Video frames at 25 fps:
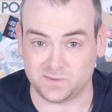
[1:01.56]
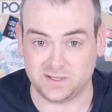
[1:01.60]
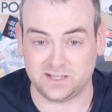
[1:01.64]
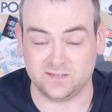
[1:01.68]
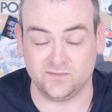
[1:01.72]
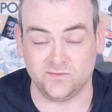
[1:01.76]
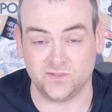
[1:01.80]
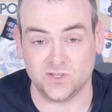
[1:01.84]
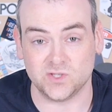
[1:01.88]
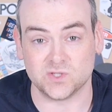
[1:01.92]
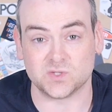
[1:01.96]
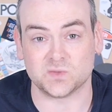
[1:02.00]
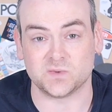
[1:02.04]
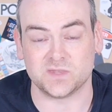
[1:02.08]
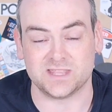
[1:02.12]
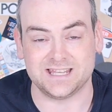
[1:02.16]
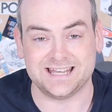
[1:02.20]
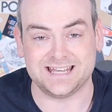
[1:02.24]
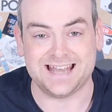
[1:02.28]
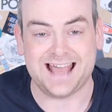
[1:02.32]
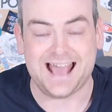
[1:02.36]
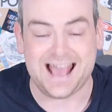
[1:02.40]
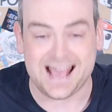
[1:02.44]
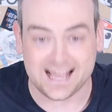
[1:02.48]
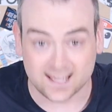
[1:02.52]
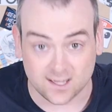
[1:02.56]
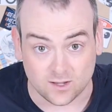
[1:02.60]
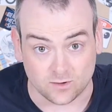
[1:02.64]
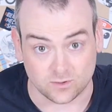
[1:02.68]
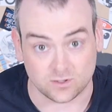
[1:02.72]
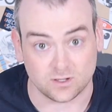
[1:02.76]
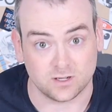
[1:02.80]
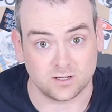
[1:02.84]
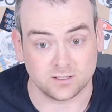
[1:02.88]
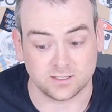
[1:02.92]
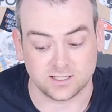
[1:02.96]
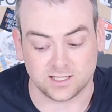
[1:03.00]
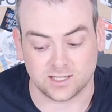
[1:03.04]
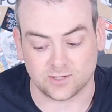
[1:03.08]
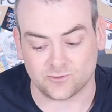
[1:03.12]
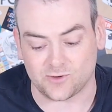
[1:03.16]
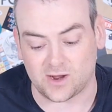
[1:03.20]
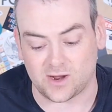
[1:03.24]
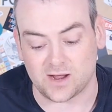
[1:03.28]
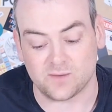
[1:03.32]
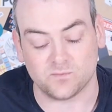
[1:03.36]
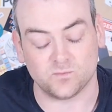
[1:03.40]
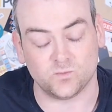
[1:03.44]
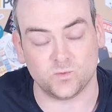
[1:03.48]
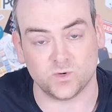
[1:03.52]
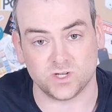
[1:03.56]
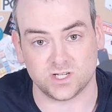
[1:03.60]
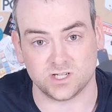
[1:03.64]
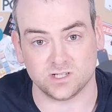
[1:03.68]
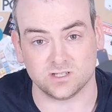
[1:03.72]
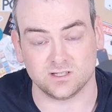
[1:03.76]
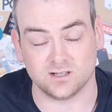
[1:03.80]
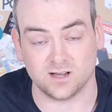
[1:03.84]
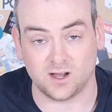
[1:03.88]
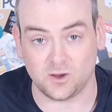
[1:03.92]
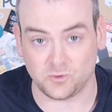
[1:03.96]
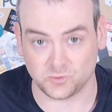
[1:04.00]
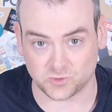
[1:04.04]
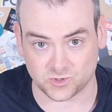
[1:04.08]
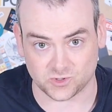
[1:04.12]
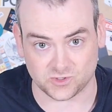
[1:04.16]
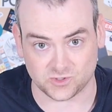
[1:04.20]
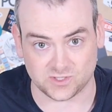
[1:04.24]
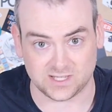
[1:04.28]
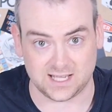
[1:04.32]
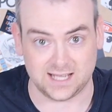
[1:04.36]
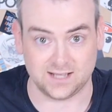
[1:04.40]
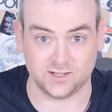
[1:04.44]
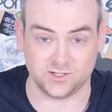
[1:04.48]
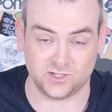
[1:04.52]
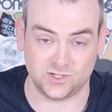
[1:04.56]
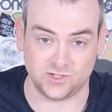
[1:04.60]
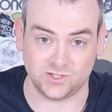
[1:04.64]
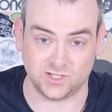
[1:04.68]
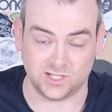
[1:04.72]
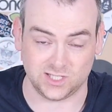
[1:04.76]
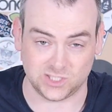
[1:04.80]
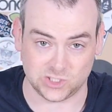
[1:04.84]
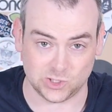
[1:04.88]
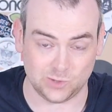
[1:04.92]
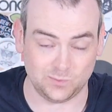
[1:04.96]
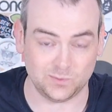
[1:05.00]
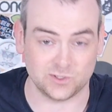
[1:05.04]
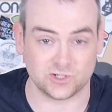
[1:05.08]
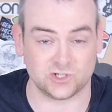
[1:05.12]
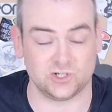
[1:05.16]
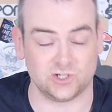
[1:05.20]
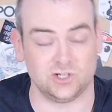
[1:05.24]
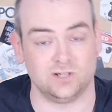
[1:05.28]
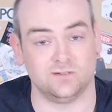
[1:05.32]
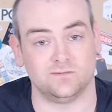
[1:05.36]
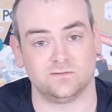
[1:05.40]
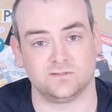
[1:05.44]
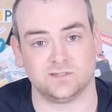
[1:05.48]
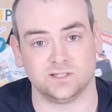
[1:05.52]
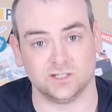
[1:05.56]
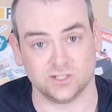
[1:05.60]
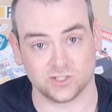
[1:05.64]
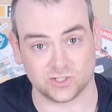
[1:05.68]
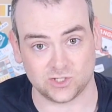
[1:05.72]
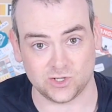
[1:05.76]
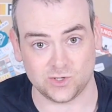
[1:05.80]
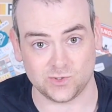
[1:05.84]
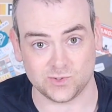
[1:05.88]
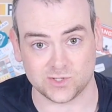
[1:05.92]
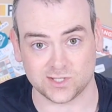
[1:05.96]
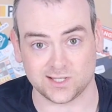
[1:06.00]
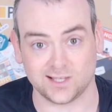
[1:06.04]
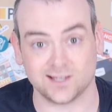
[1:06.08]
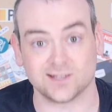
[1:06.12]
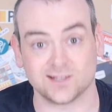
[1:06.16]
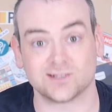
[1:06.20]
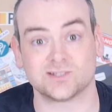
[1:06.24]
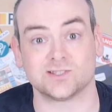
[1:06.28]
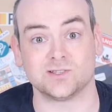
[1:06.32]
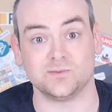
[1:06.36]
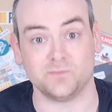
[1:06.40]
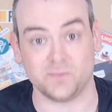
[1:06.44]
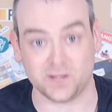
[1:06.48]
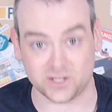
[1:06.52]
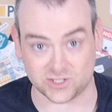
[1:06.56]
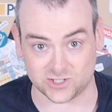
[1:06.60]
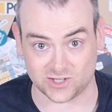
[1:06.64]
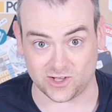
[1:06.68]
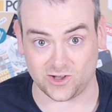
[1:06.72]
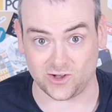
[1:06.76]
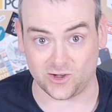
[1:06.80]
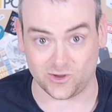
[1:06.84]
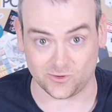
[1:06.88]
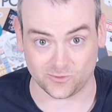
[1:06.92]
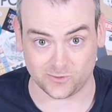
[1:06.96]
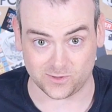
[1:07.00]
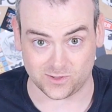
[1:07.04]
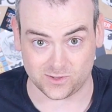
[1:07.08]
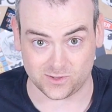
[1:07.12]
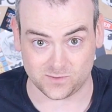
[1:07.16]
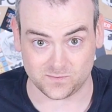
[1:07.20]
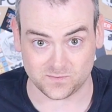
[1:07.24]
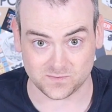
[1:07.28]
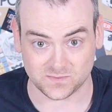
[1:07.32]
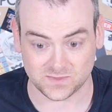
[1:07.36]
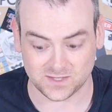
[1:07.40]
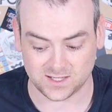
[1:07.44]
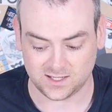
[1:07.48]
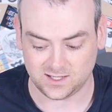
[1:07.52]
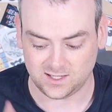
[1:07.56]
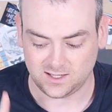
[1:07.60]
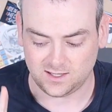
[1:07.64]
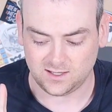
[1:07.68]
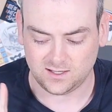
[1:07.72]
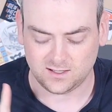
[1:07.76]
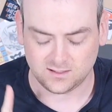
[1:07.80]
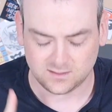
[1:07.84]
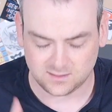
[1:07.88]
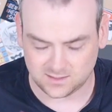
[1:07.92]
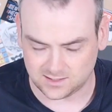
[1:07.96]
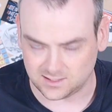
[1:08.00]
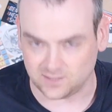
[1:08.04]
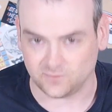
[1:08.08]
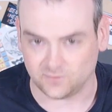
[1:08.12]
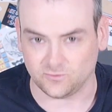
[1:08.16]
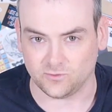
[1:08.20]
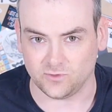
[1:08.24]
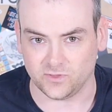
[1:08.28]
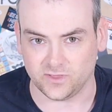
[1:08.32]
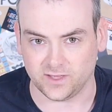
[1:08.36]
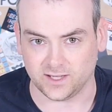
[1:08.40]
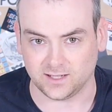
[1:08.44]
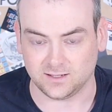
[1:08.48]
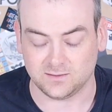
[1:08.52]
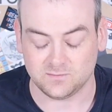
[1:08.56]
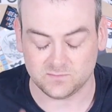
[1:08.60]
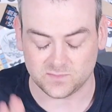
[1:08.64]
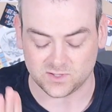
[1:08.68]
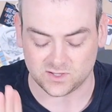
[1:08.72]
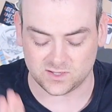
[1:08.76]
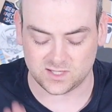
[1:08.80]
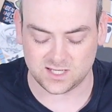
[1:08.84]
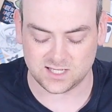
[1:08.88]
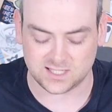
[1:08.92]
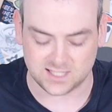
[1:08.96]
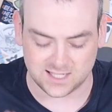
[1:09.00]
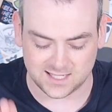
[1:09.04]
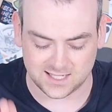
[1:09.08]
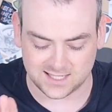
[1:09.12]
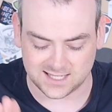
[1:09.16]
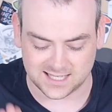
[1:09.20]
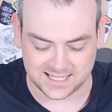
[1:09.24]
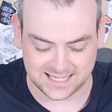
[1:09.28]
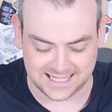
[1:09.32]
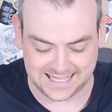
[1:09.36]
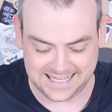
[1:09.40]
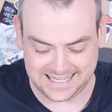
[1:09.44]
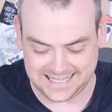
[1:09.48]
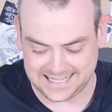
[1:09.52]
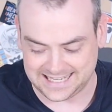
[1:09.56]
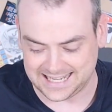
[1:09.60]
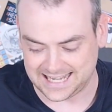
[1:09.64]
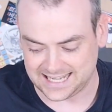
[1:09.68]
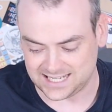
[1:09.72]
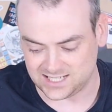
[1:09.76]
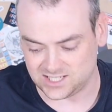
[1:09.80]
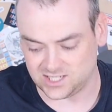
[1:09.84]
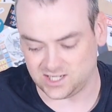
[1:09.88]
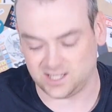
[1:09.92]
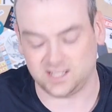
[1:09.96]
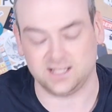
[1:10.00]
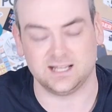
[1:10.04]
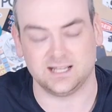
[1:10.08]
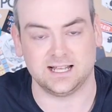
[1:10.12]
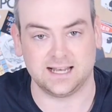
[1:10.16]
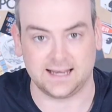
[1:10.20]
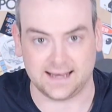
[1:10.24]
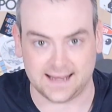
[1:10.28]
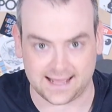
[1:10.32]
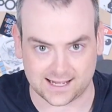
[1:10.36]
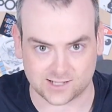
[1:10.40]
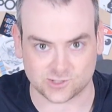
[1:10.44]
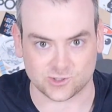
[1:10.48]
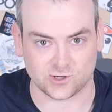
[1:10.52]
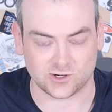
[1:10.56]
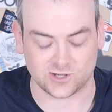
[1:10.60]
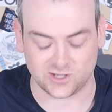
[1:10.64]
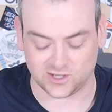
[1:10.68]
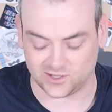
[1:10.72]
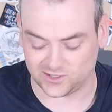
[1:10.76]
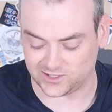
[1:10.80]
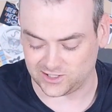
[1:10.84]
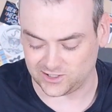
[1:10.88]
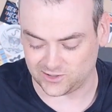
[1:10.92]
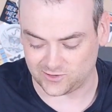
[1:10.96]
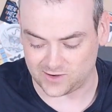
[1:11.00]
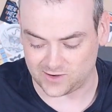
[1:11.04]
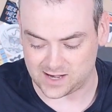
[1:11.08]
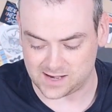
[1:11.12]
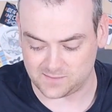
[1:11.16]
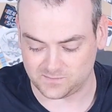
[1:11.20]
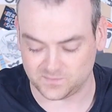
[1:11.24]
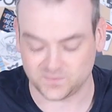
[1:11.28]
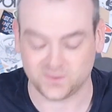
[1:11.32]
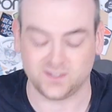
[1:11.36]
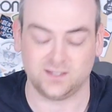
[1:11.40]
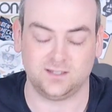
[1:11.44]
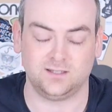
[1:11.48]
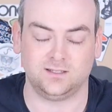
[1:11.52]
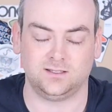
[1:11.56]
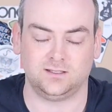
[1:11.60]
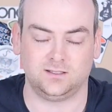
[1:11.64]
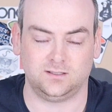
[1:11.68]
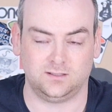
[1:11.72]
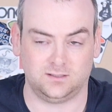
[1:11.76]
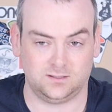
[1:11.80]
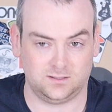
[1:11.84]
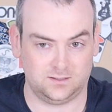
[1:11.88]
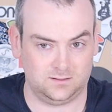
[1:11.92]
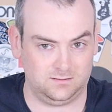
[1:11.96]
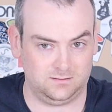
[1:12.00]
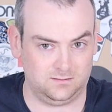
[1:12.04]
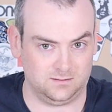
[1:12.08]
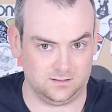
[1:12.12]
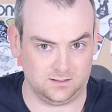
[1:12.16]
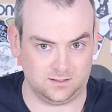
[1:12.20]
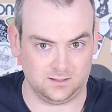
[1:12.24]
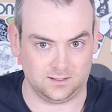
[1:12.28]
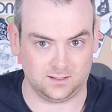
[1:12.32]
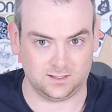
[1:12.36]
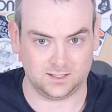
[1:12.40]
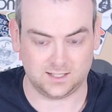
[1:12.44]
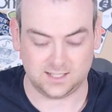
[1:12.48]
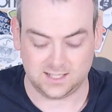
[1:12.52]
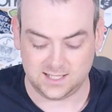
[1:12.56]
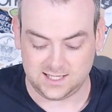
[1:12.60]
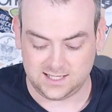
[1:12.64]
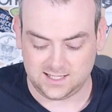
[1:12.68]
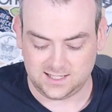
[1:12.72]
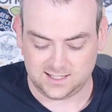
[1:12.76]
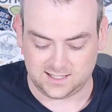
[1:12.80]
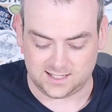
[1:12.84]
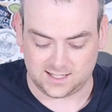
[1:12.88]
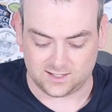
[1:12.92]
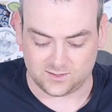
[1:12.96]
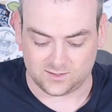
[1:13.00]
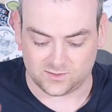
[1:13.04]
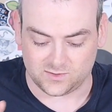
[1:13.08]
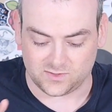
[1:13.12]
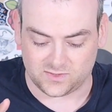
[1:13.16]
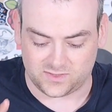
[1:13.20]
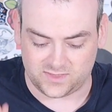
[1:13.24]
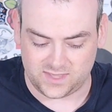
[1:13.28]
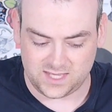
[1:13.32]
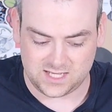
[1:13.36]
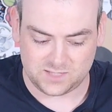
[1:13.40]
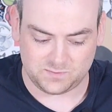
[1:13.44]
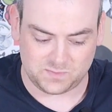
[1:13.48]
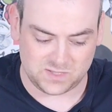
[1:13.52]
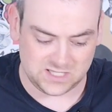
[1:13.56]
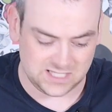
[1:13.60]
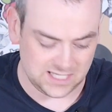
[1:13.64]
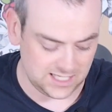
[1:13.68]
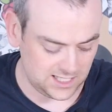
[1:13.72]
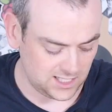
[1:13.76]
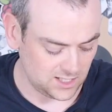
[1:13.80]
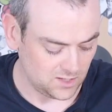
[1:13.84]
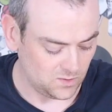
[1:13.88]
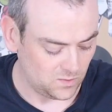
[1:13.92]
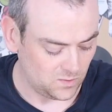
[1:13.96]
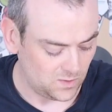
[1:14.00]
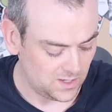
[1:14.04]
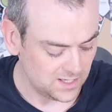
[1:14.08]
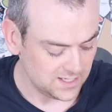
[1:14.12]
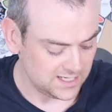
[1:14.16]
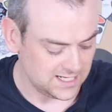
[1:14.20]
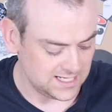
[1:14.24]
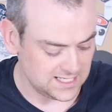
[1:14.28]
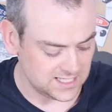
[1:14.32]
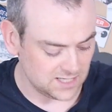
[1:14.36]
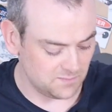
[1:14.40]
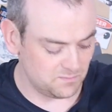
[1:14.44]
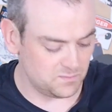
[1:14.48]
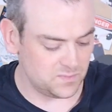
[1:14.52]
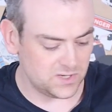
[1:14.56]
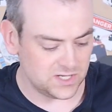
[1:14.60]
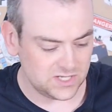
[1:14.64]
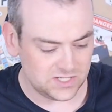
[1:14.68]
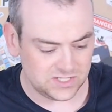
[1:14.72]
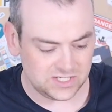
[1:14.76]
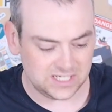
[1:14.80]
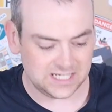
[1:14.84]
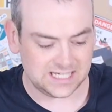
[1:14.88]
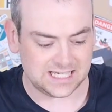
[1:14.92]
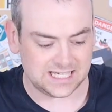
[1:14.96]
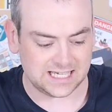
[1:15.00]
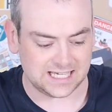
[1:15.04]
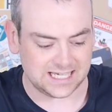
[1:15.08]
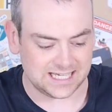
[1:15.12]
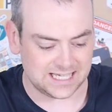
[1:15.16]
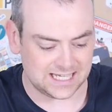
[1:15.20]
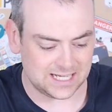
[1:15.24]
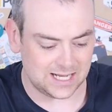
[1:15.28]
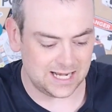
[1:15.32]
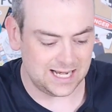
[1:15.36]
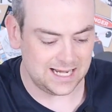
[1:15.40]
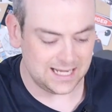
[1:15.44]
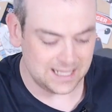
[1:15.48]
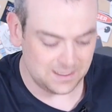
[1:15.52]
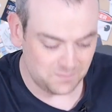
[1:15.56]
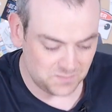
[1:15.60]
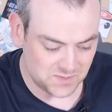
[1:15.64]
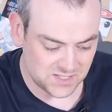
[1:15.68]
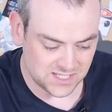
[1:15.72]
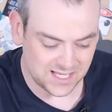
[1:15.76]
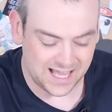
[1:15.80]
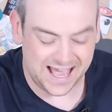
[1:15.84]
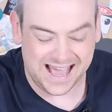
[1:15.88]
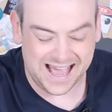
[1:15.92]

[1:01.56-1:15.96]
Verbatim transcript: to be confused with an echocardiogram, which is an ultrasound using Doppler shift and acoustics to measure heart rhythm. Different thing, but this is an EKG, electrocardiogram. I think. Now, this particular one is a Burdick Eclipse